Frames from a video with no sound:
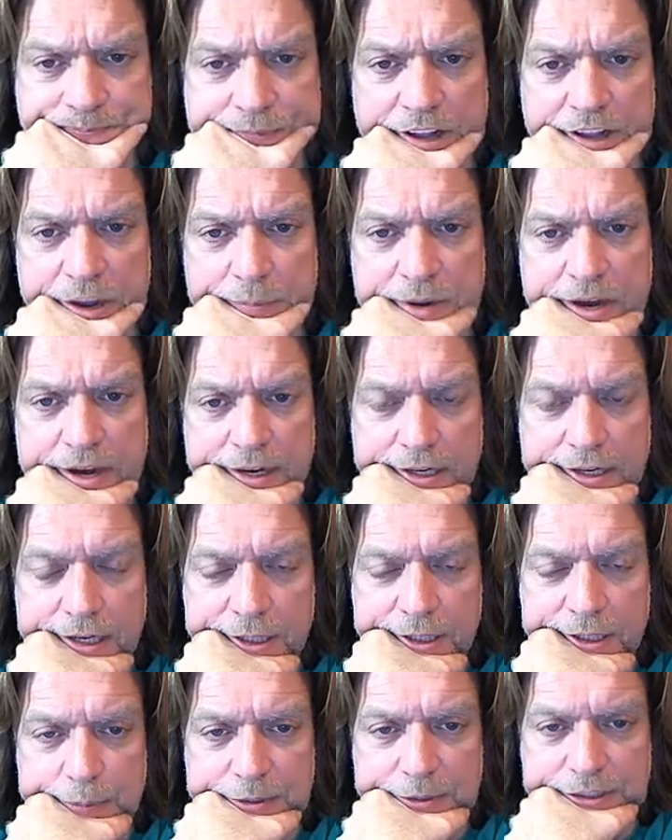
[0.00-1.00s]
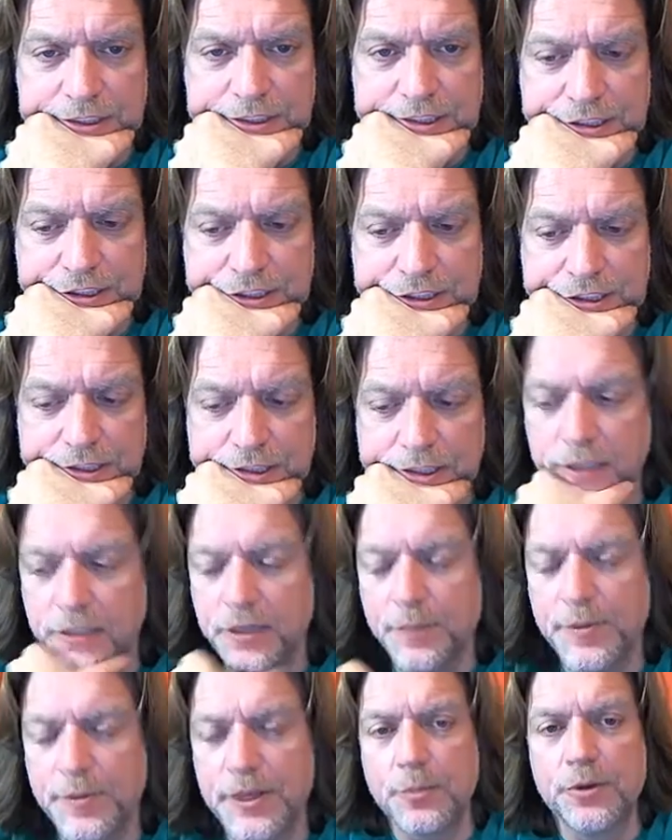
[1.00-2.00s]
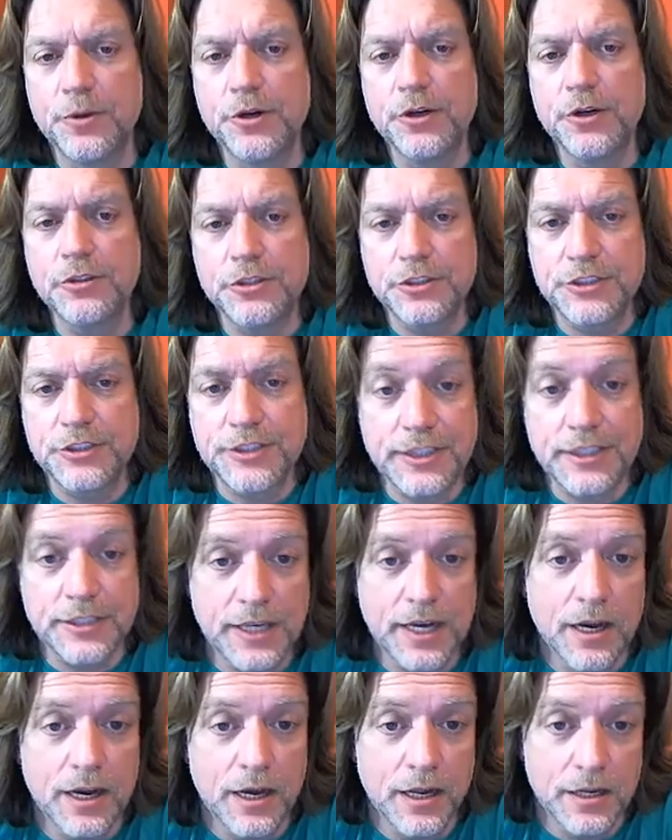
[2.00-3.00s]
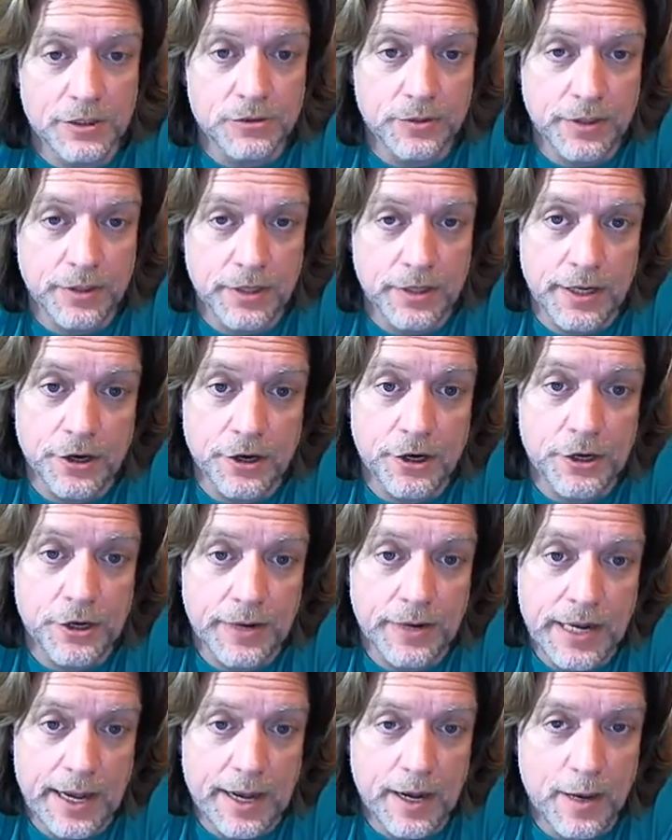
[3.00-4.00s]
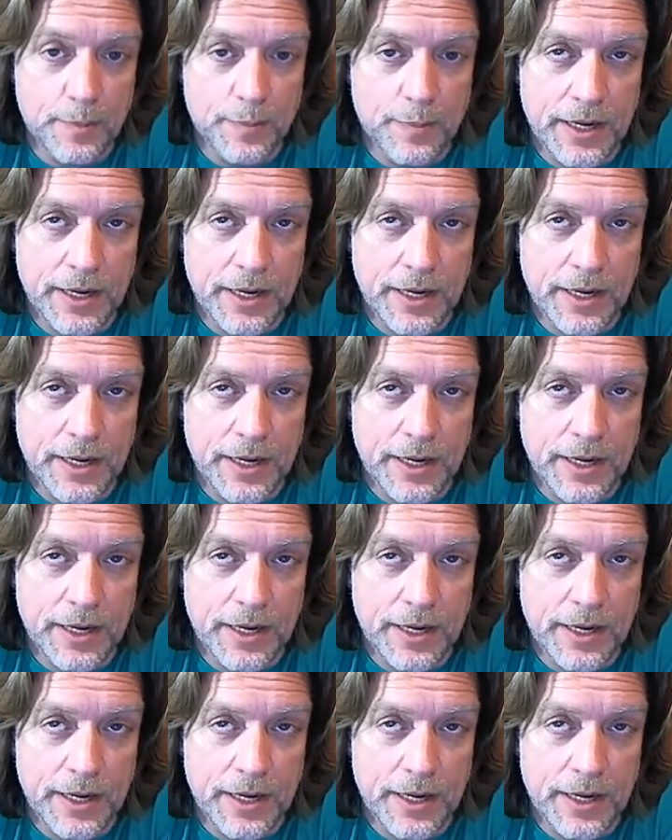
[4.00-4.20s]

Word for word: I'm not 100% sure. I mean, the Producer 6L is really our new amp.